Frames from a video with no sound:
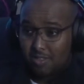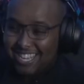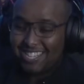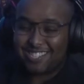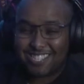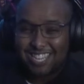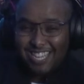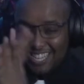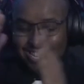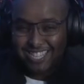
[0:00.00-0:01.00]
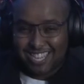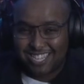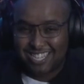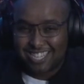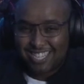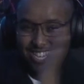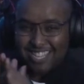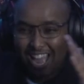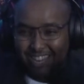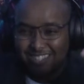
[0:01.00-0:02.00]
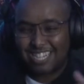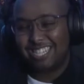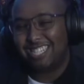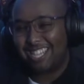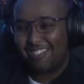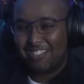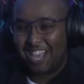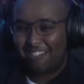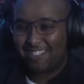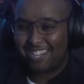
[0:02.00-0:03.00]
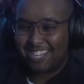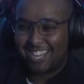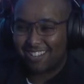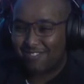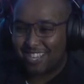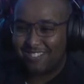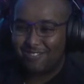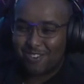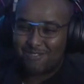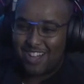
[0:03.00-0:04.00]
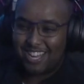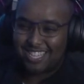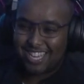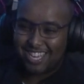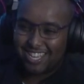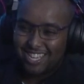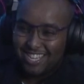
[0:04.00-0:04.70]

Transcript: So it's like it does this and taps it. Each time it taps it, it like becomes more volatile.